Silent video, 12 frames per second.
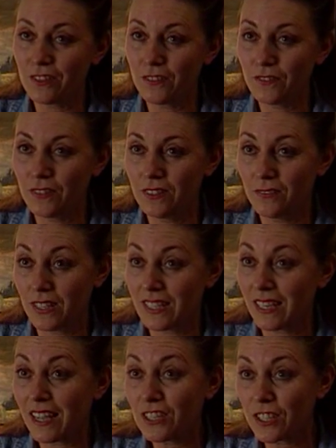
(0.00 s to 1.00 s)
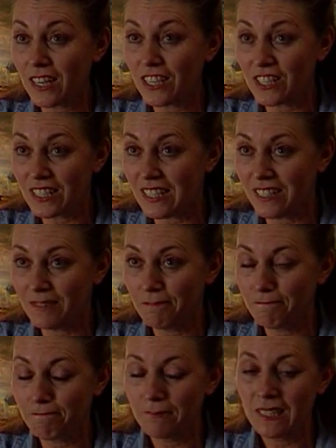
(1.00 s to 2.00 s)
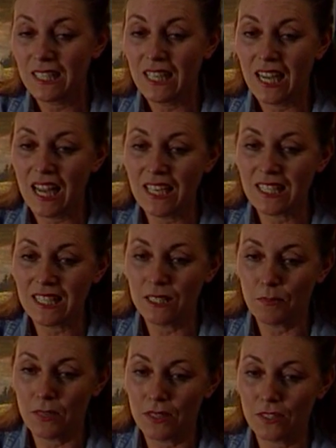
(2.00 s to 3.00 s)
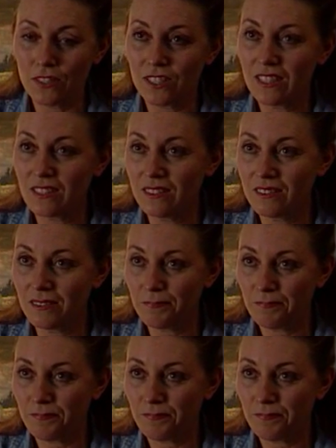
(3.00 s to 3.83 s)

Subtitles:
of an investigation agency as his personal assistant.